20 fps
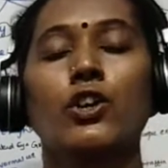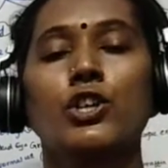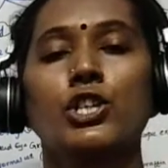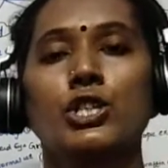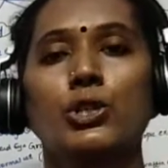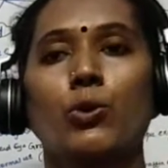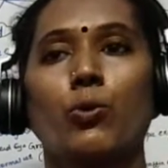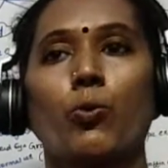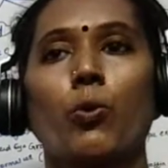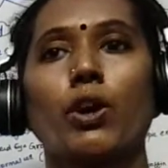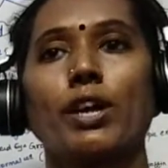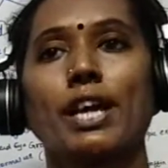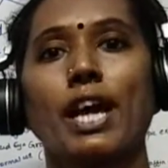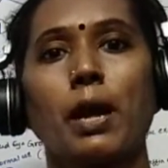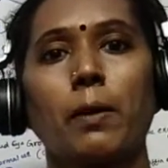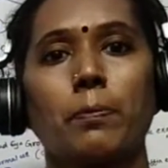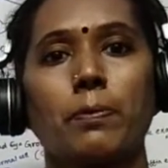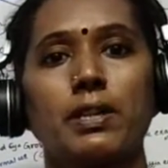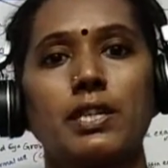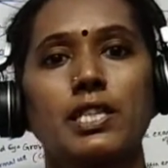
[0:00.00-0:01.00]
So what
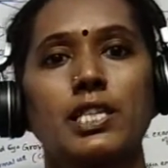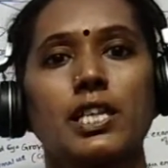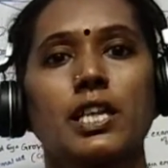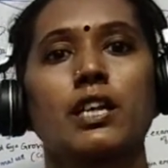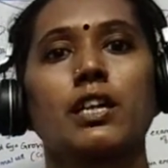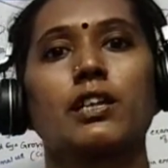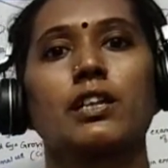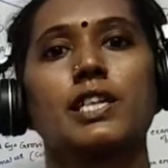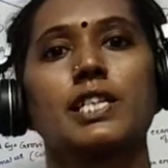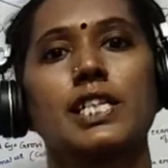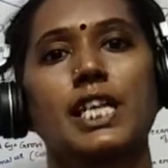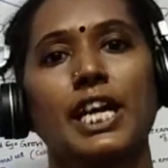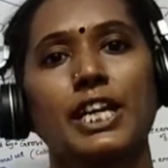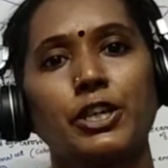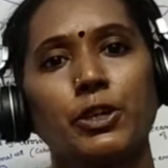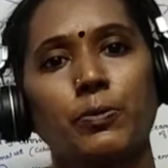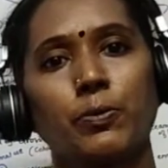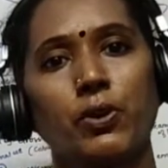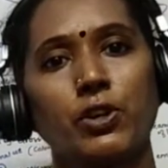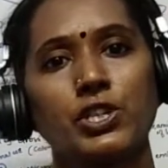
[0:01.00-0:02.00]
happens? The
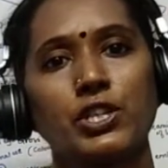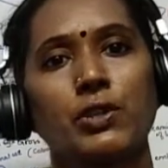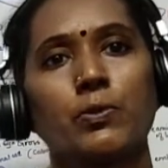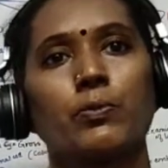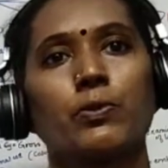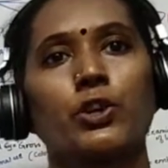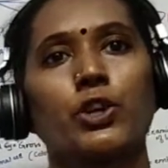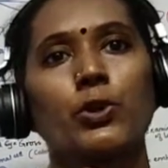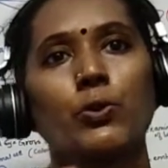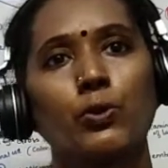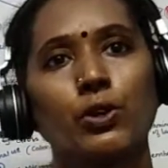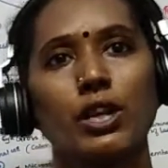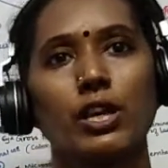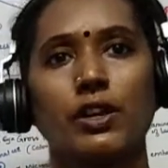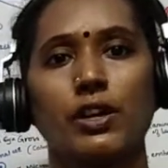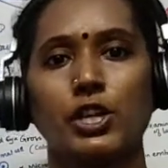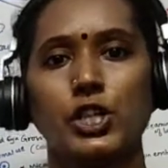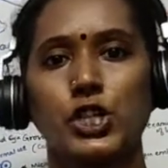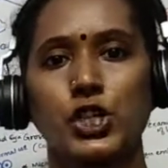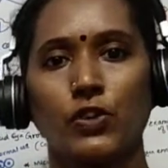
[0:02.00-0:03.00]
cytoplasm
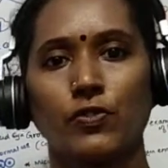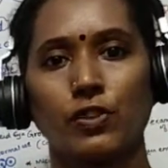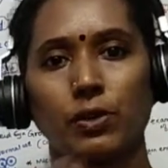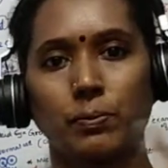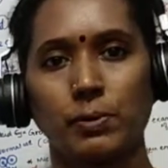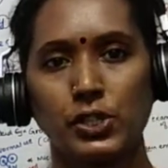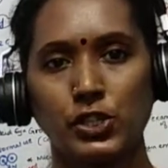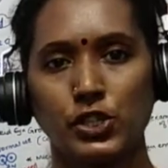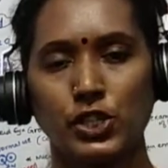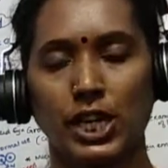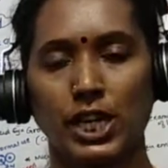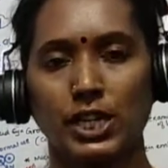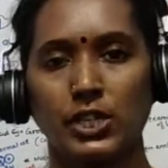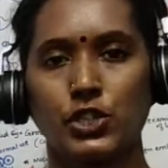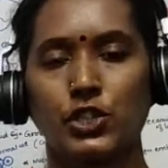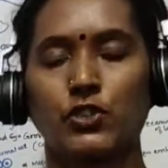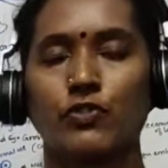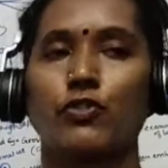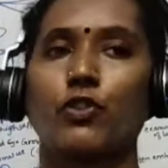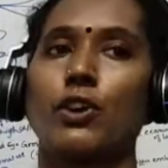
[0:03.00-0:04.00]
nuclear ratio will be
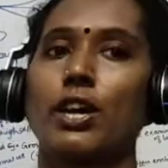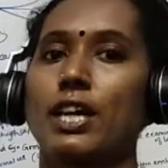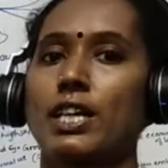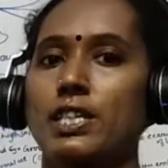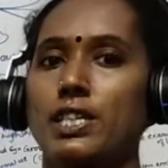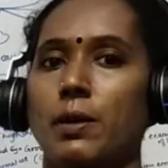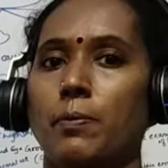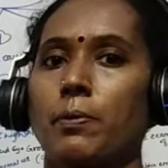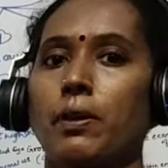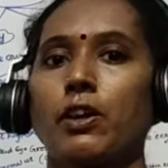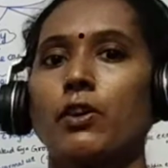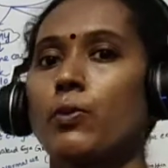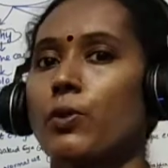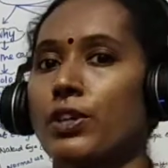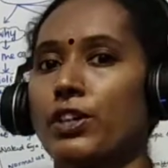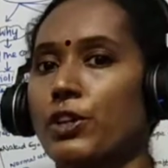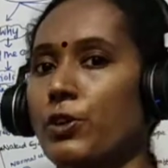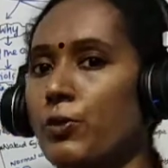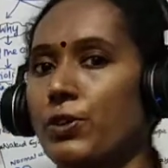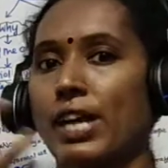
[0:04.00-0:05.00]
changed. For example,
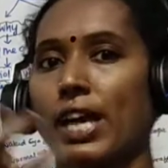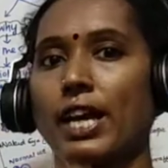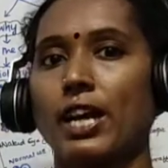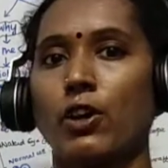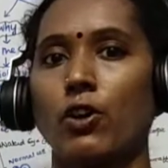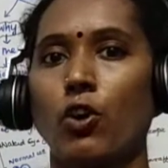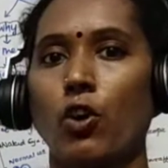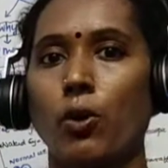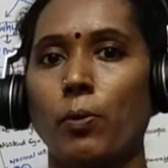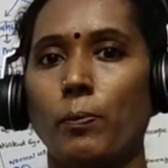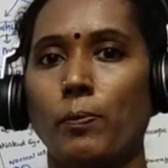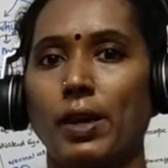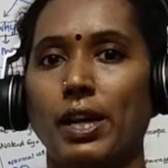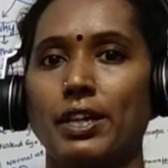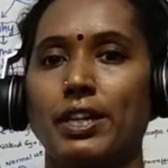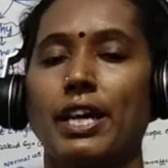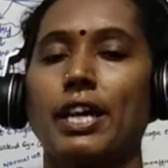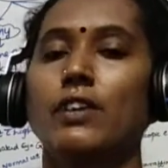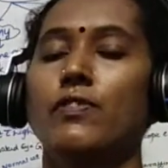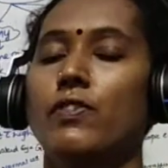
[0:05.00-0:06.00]
you take an
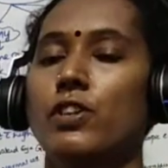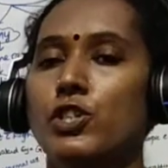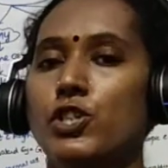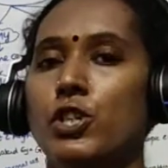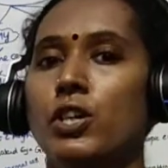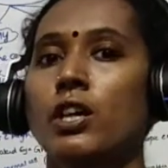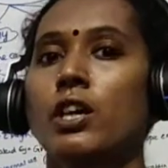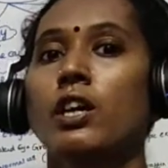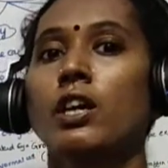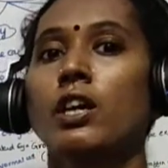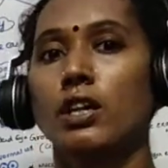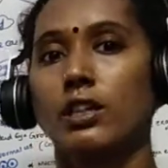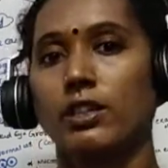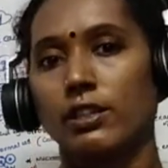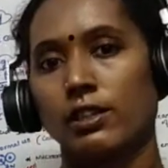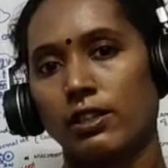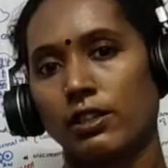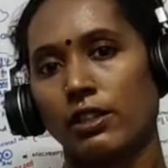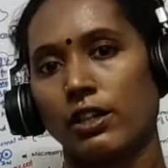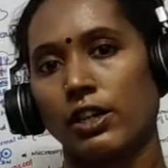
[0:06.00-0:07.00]
omelette in which
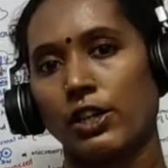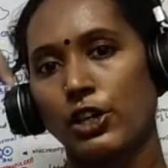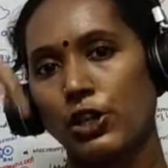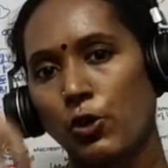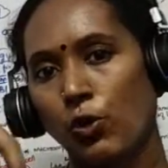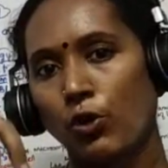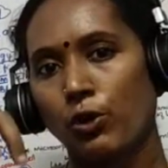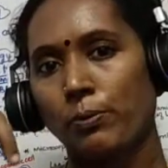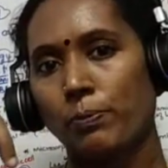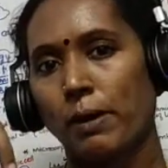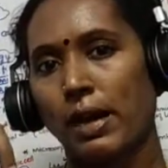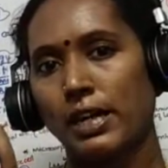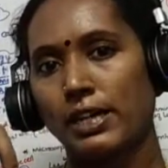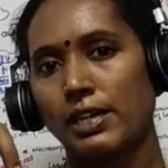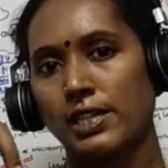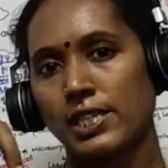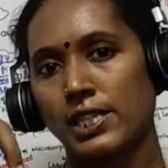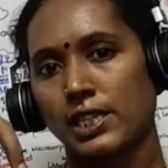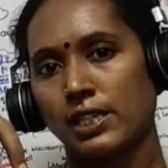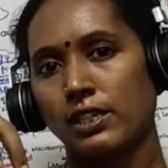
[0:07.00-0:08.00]
the yolk
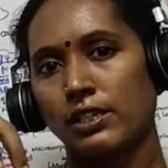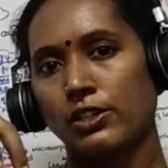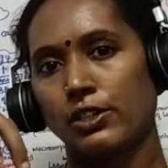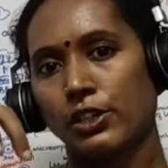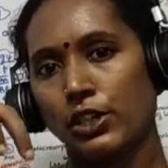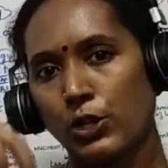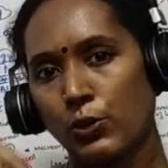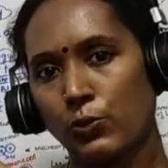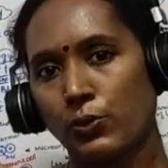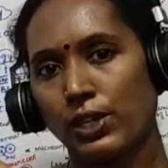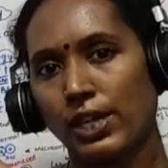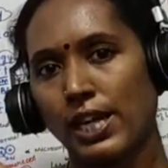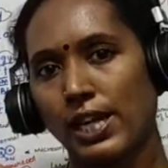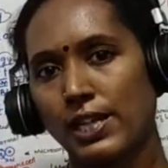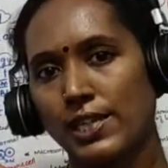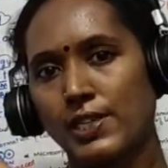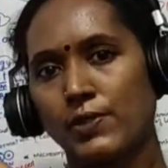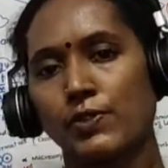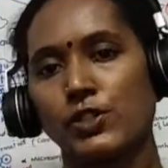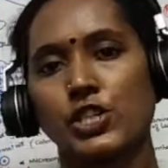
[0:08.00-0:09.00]
part is the
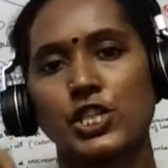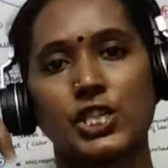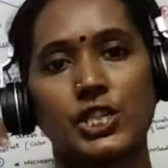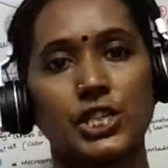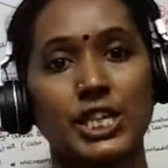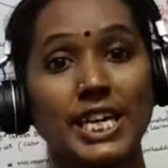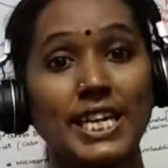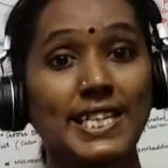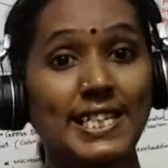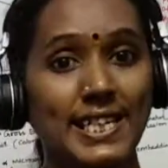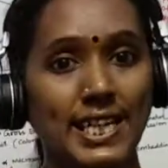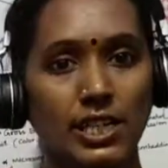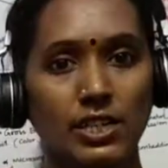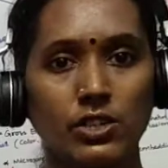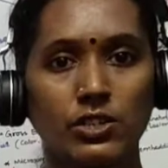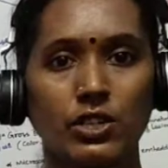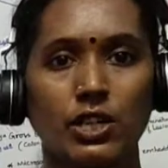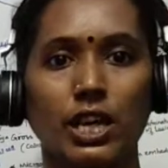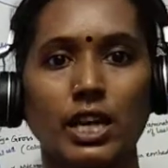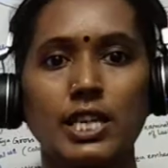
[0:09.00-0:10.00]
nucleus, which is
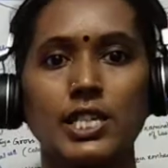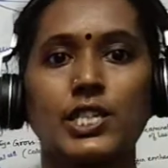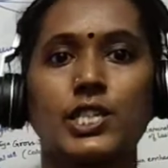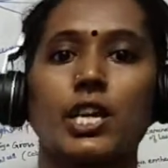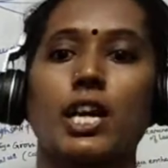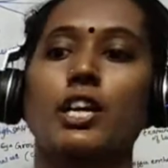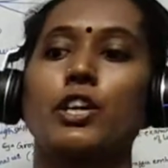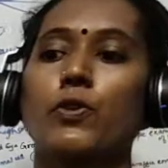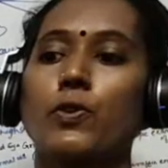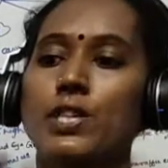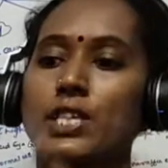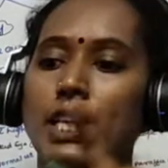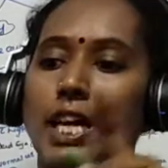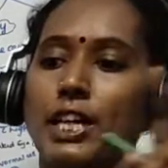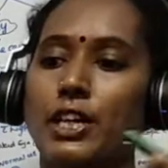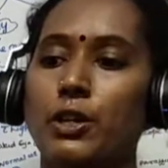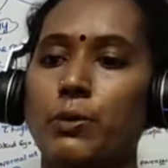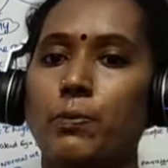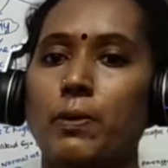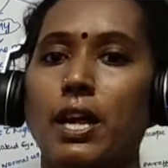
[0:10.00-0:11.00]
decentralized, and your
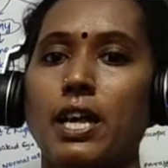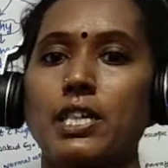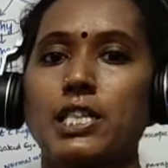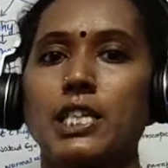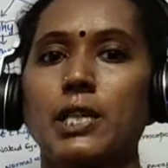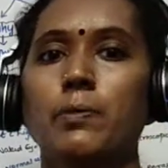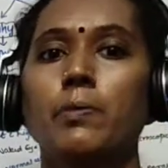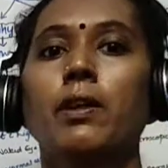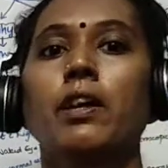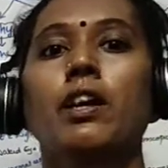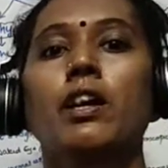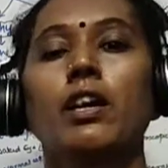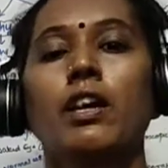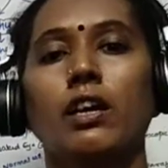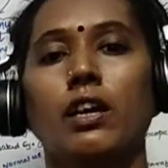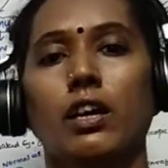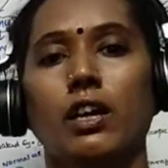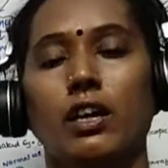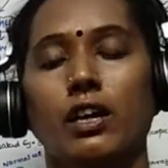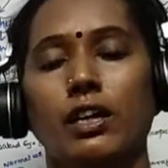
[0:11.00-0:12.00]
cytoplasm
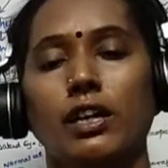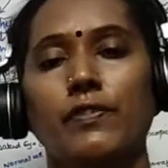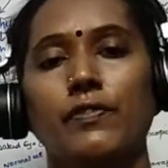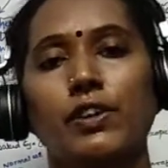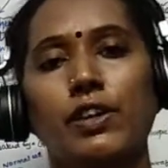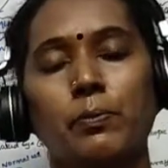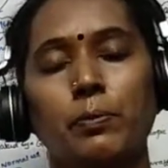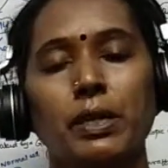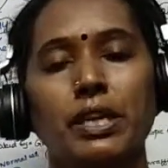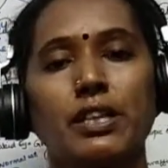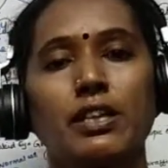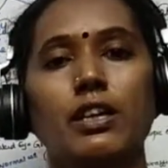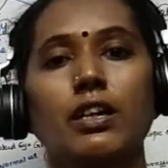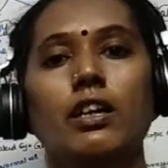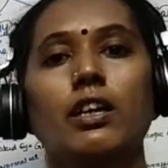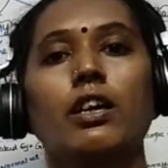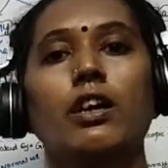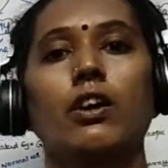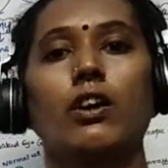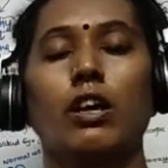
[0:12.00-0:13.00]
will be the
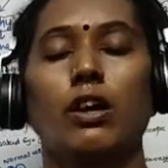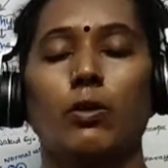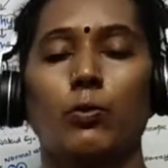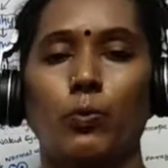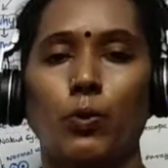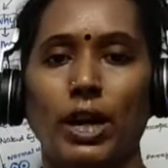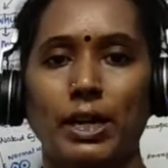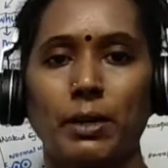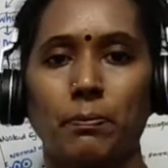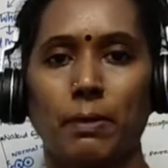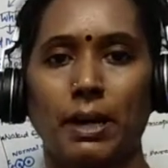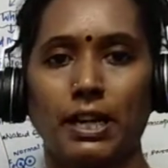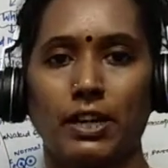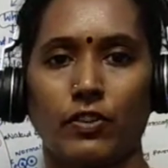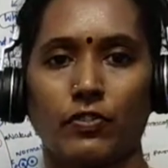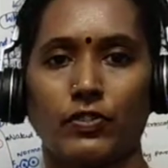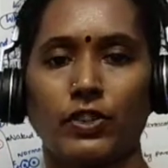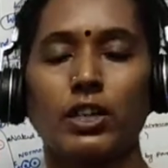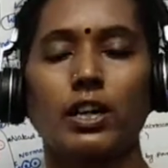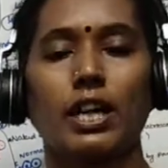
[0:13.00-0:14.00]
white
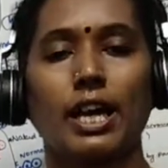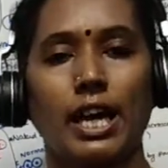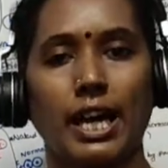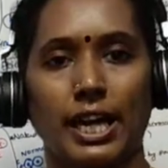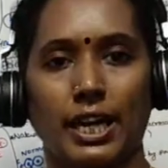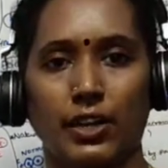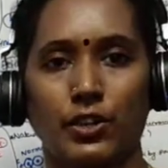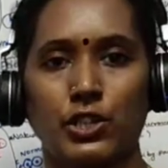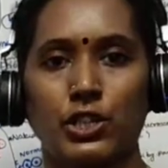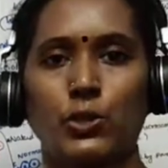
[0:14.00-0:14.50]
part of the egg.